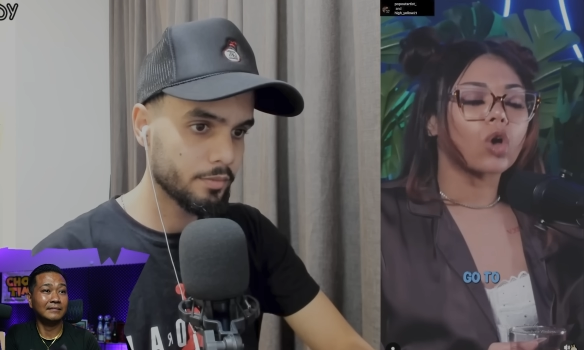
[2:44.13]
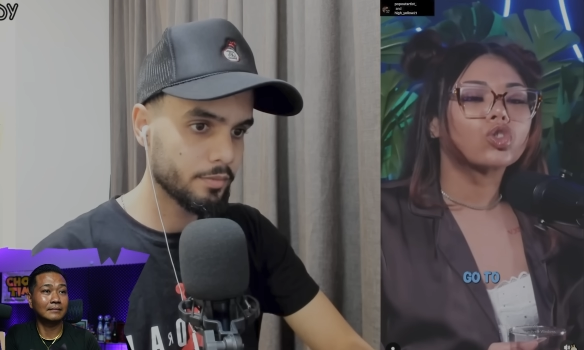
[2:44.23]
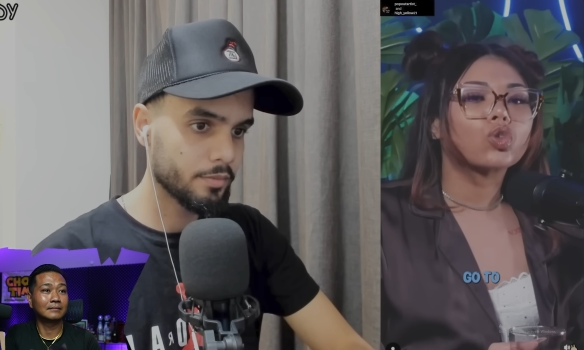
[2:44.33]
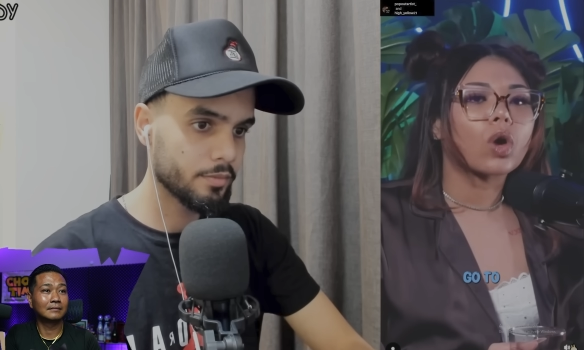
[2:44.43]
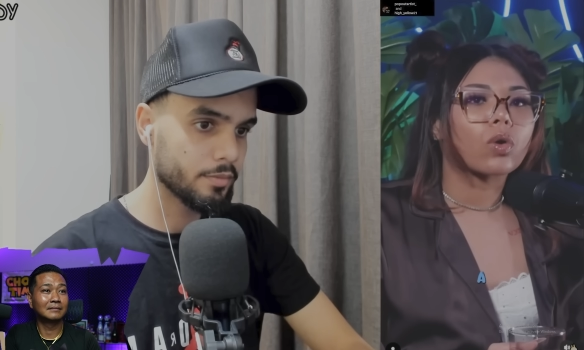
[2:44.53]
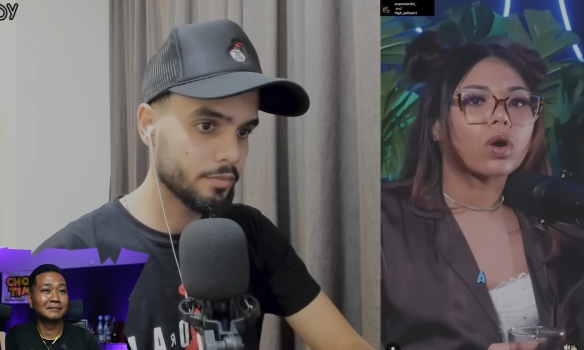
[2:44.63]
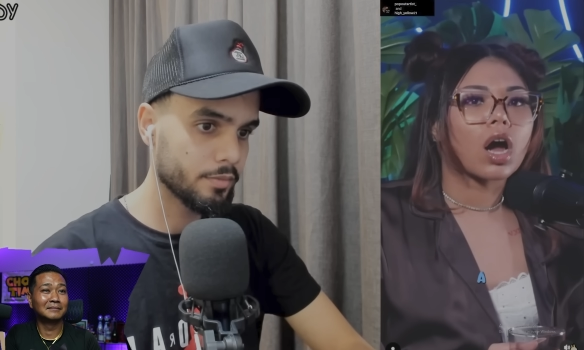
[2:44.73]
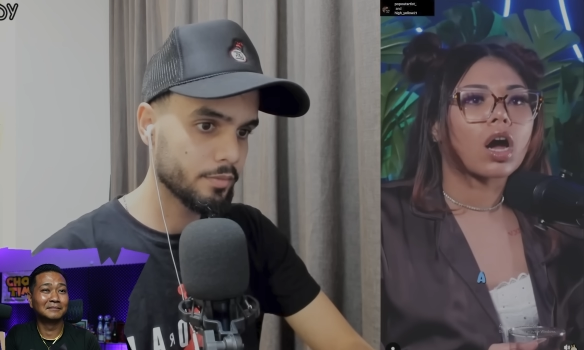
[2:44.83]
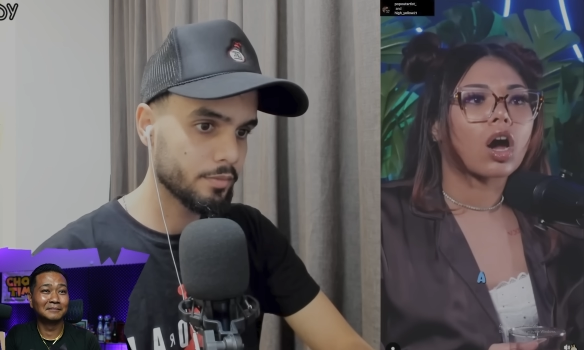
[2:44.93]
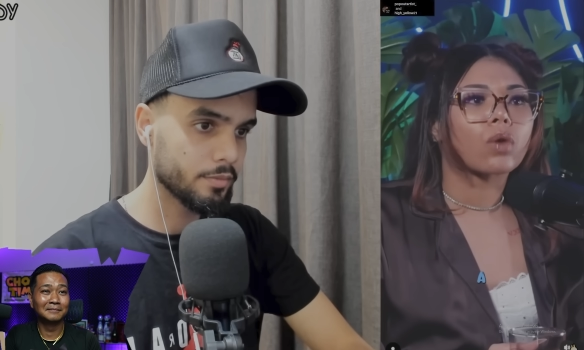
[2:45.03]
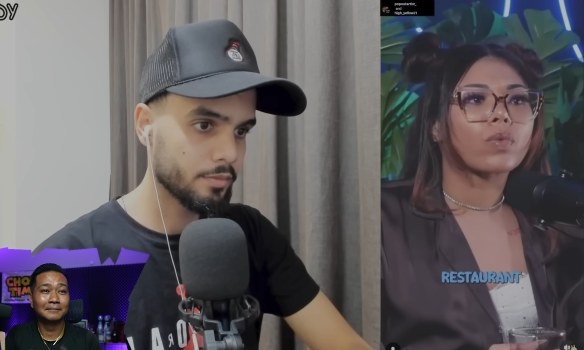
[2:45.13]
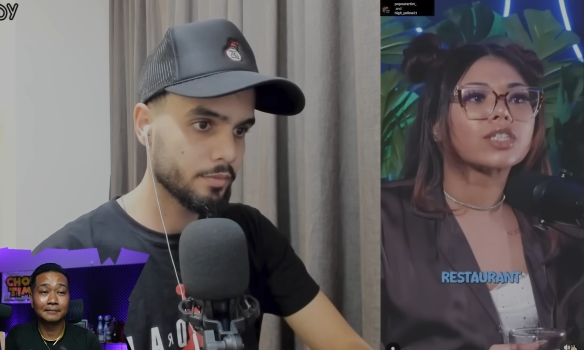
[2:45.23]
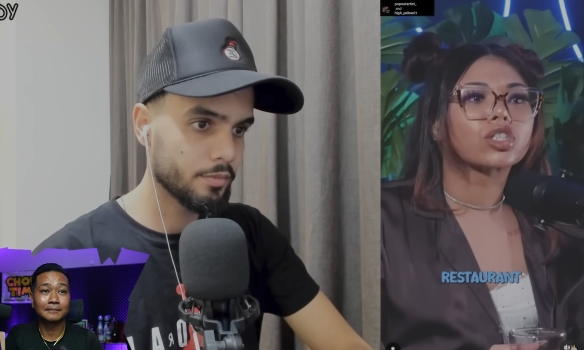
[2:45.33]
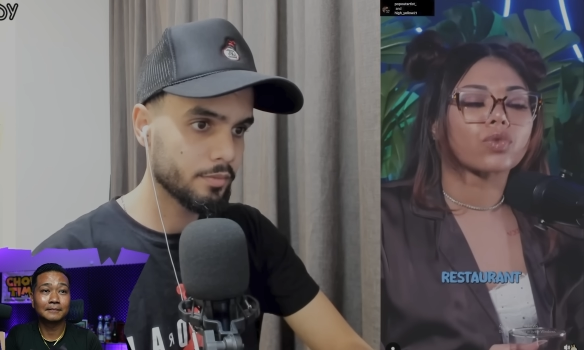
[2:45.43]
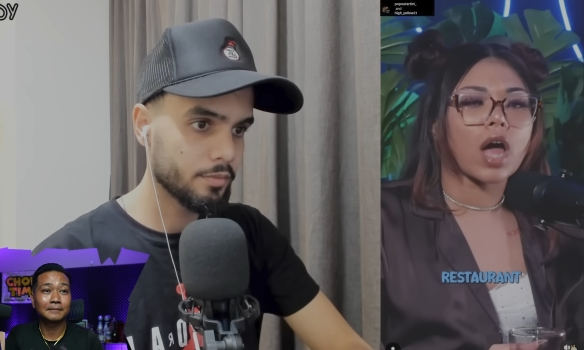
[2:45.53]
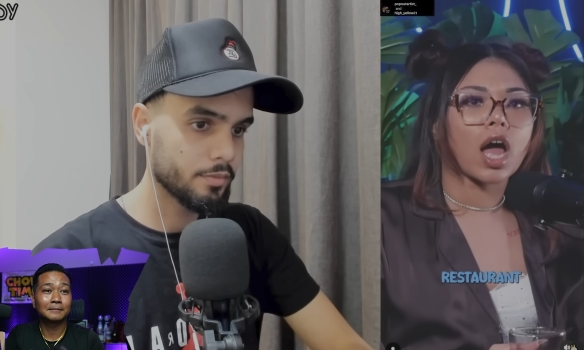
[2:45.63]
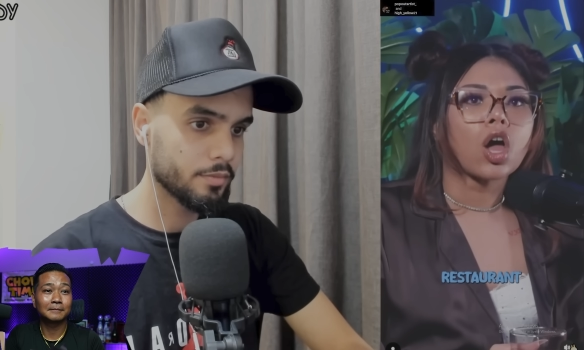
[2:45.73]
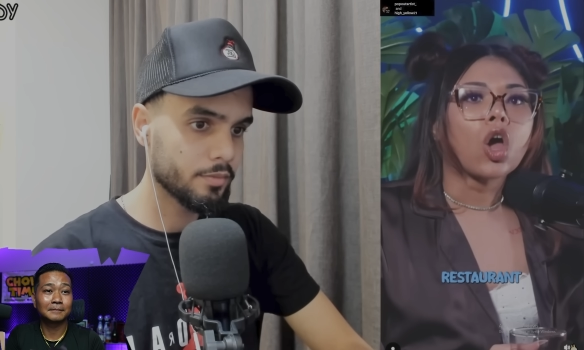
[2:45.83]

Speaker 1: Go to a restaurant